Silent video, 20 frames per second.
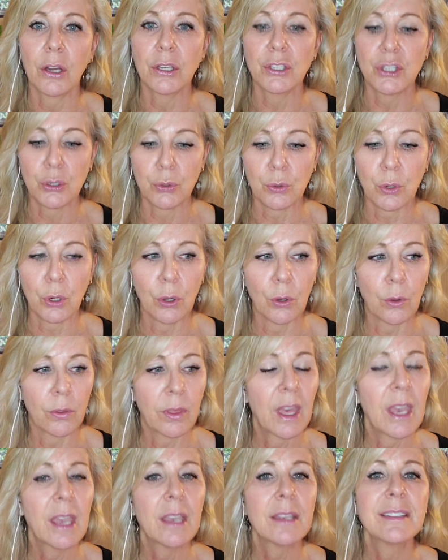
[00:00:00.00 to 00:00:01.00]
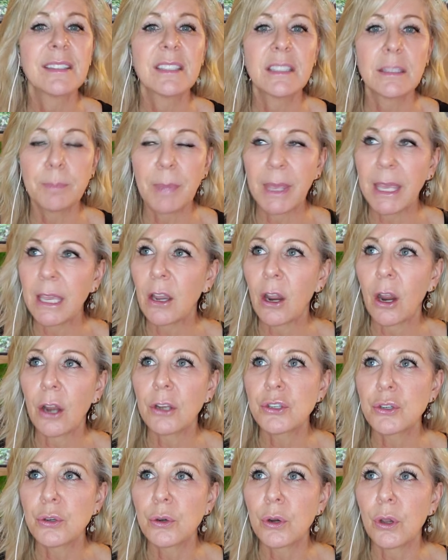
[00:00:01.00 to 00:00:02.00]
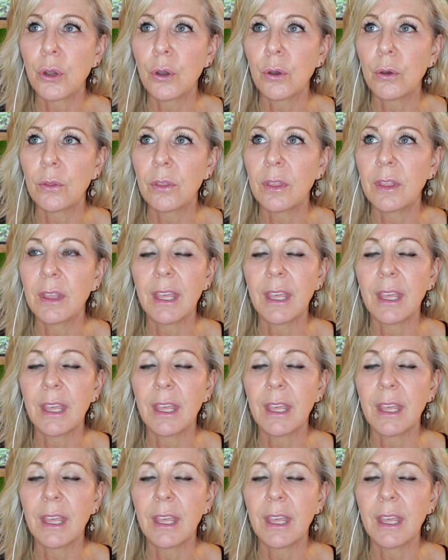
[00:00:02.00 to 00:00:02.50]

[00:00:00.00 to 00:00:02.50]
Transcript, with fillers: truth, speak our truth,